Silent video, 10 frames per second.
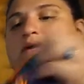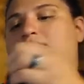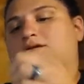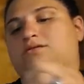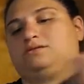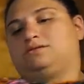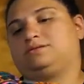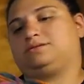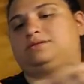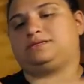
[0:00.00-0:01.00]
bag.
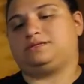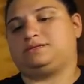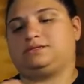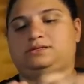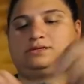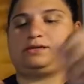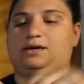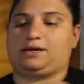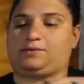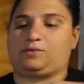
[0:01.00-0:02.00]

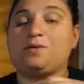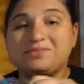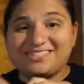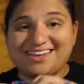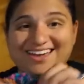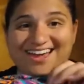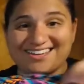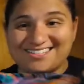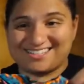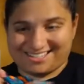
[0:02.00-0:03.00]
Okay, we're almost done,
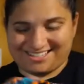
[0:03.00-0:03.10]
guys.